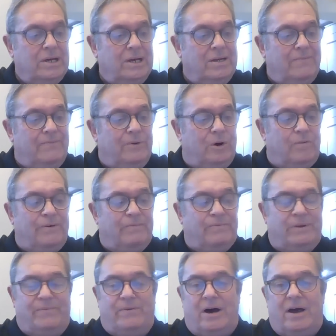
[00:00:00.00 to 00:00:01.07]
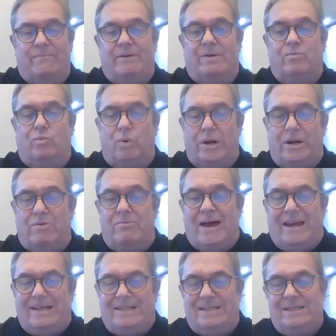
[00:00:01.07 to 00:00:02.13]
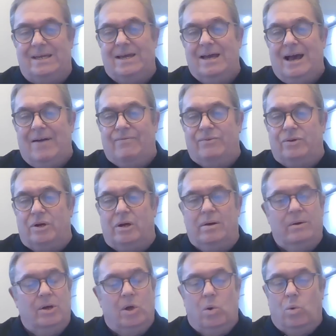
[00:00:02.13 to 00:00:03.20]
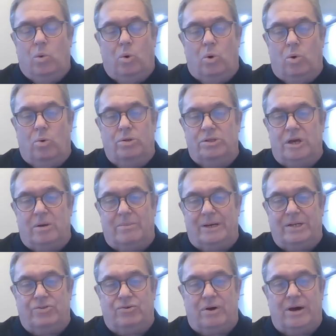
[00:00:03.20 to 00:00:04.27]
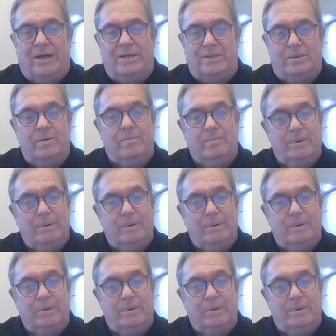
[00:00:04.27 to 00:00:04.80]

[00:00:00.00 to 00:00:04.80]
in the 4:55 and win a race after so many tries.